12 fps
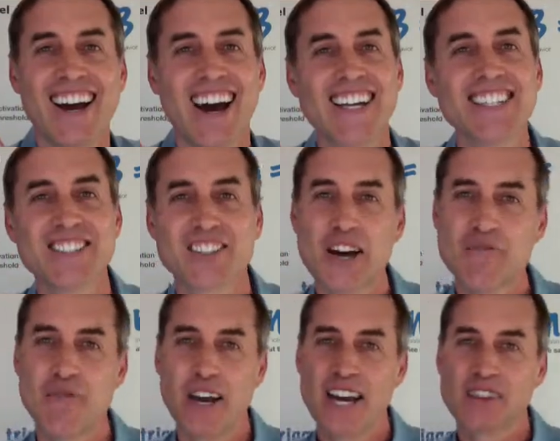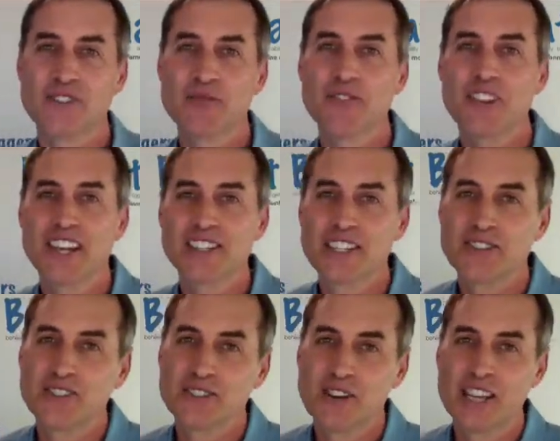I just got back from
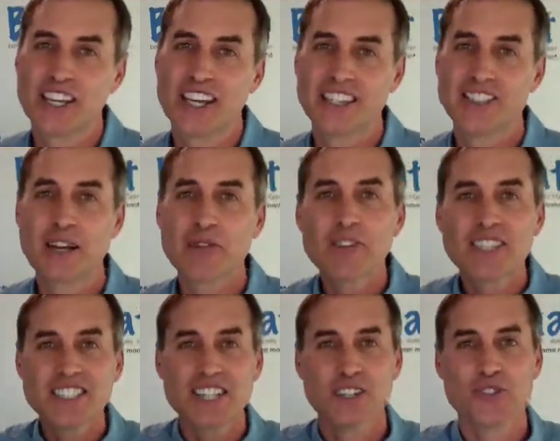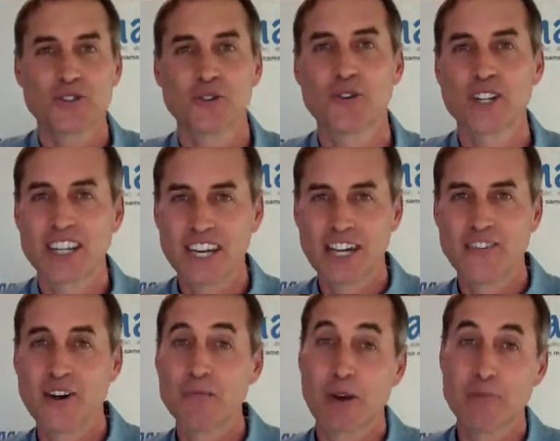Thanksgiving vacation. I'm going to tell a story kind of
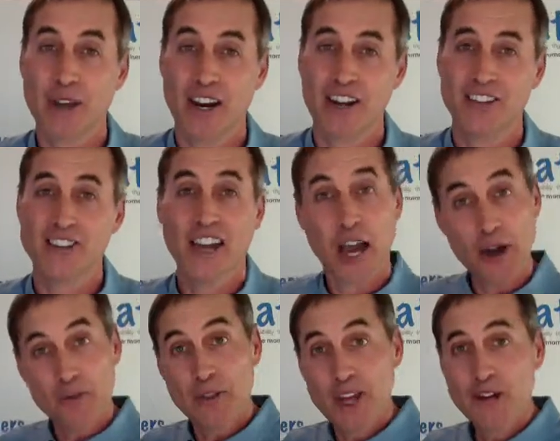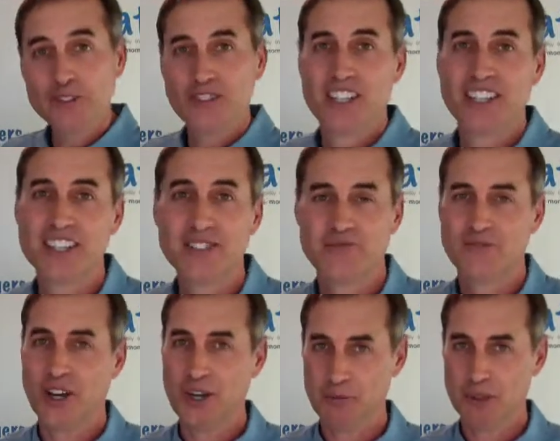on my parents. I hope they don't see this.
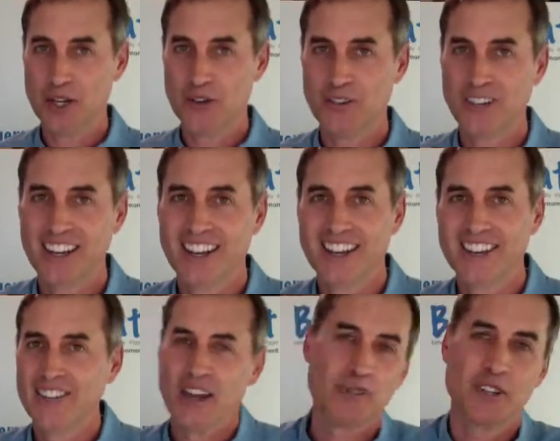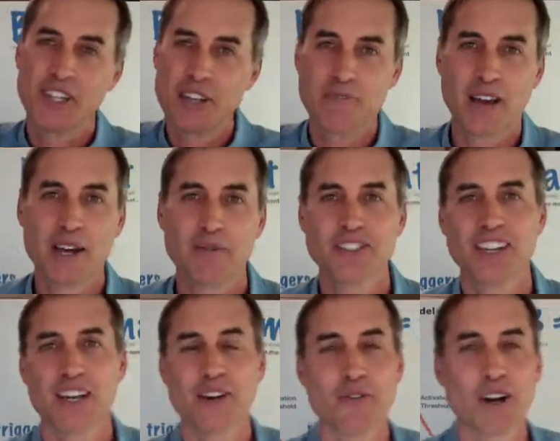I hope they don't. They wouldn't get mad, so
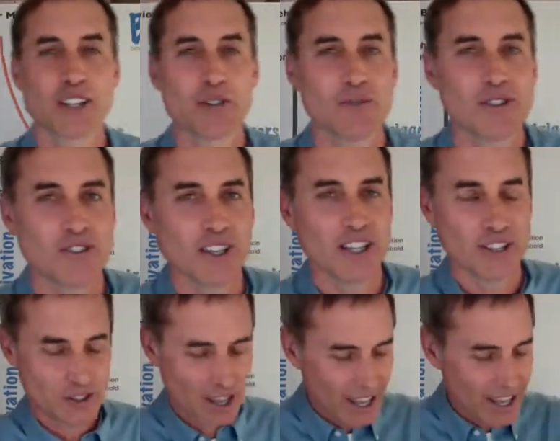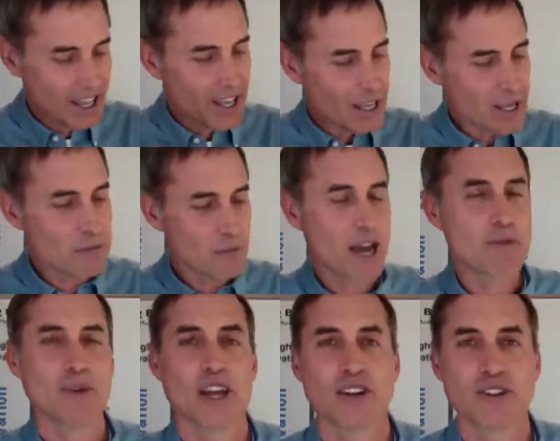I don't want them to see this. In my
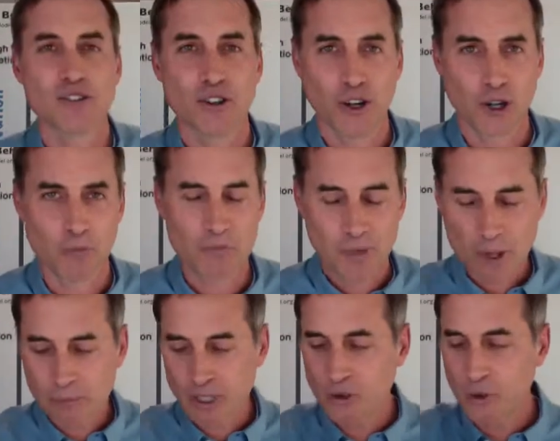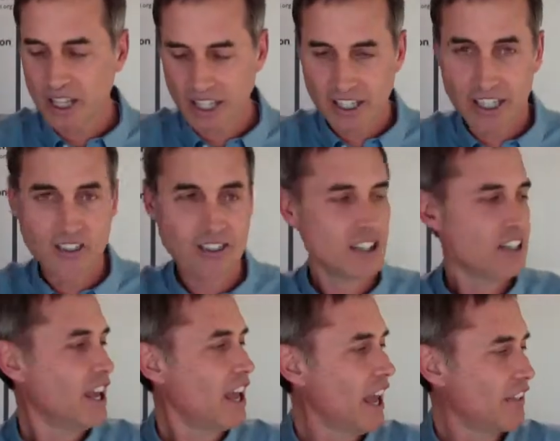parents' home, between the kitchen
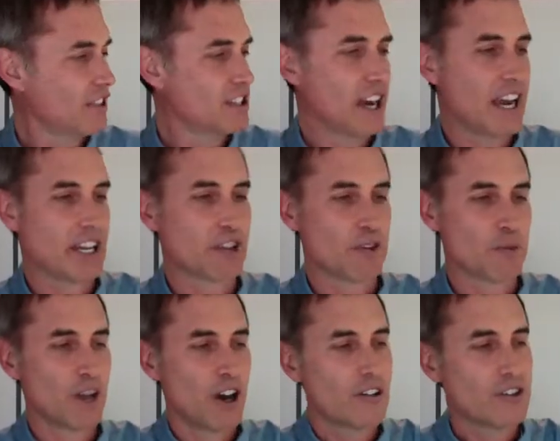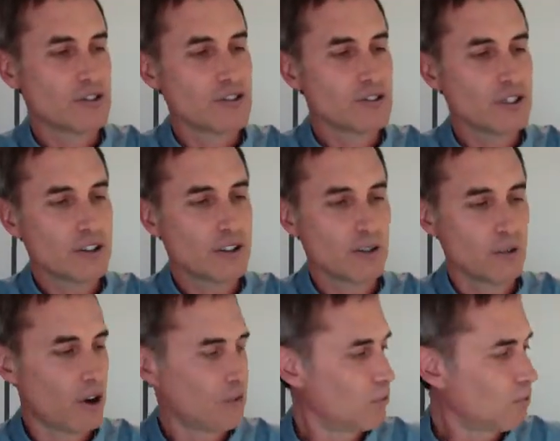and the dining room, there's this
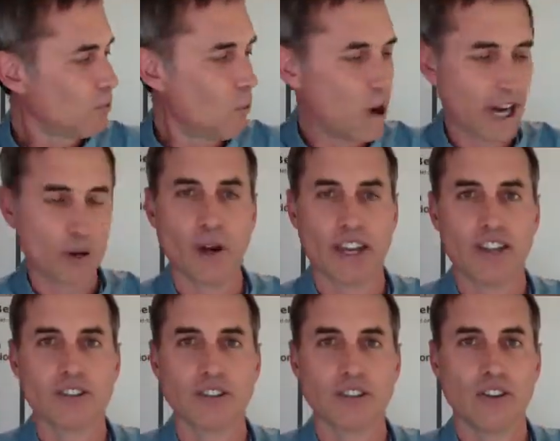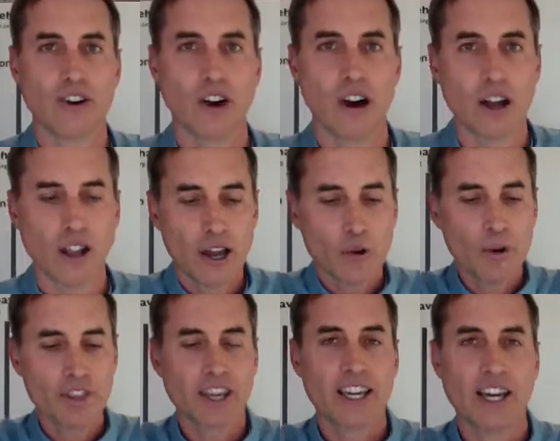little walkway, this little hall
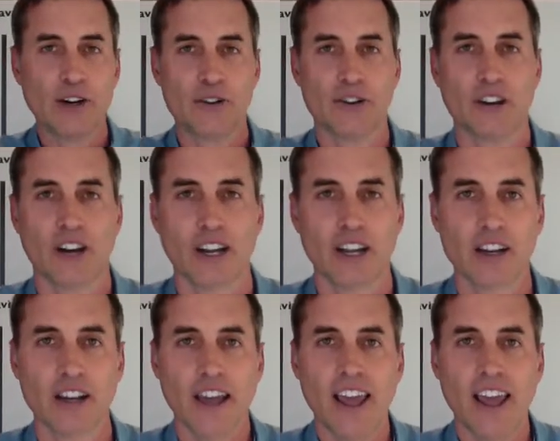with a counter on it.